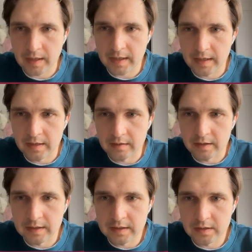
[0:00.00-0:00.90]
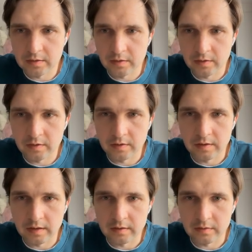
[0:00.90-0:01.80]
And let's do
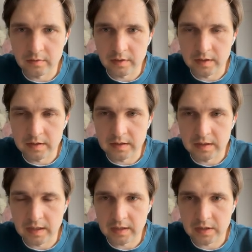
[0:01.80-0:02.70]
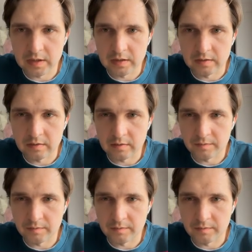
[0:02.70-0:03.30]
another transaction.